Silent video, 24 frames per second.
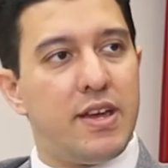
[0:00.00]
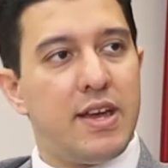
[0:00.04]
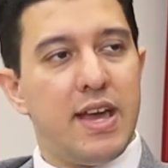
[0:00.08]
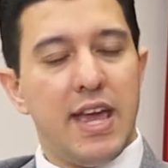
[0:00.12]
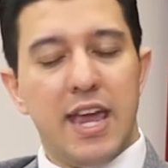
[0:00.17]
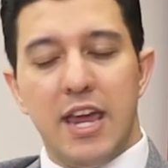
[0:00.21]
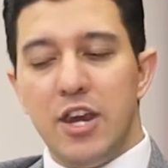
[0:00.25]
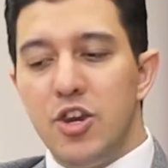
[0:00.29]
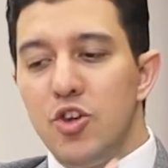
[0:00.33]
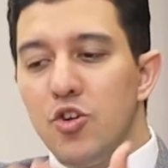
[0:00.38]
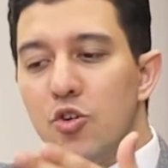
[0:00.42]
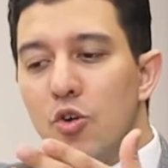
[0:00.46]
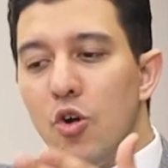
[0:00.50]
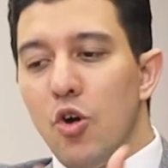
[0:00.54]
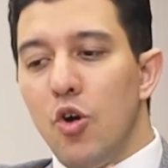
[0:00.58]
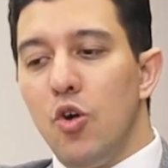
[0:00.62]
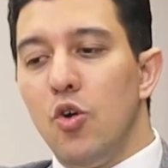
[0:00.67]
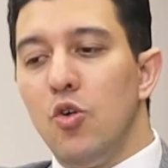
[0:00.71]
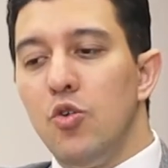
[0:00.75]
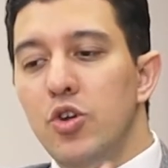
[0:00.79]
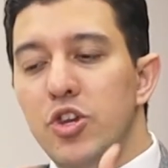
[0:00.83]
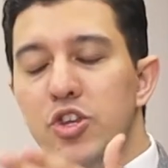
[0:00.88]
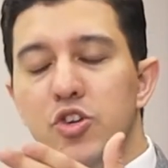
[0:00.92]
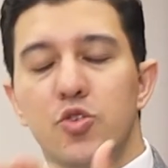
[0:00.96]
in your
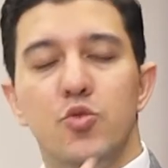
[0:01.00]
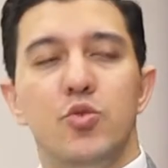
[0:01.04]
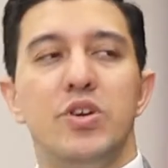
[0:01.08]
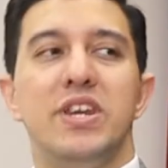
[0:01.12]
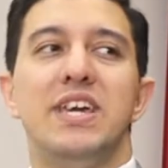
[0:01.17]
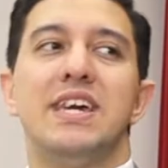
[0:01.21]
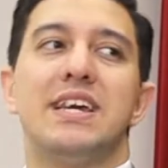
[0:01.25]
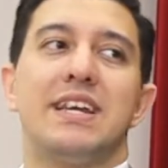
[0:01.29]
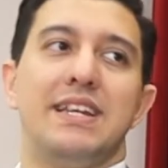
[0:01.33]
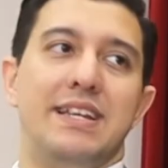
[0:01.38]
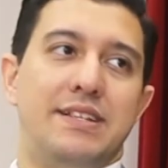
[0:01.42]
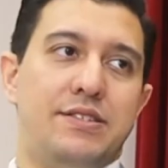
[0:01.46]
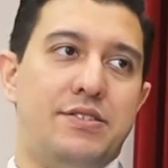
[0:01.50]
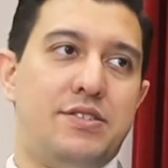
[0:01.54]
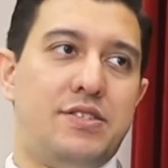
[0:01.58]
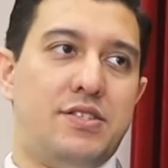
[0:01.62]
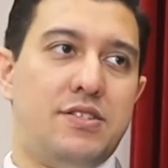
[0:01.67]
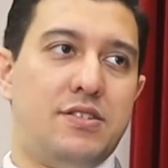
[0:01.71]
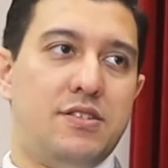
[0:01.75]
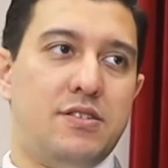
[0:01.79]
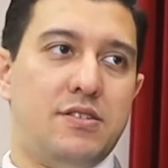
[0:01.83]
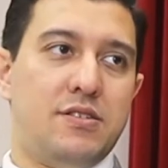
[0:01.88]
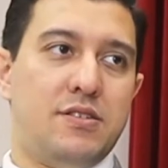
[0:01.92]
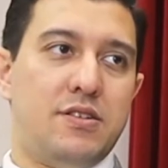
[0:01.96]
own
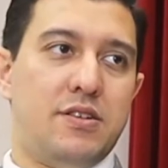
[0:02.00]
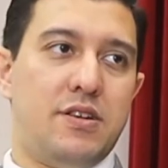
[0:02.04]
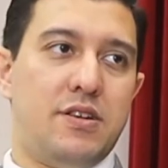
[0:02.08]
uniqueness.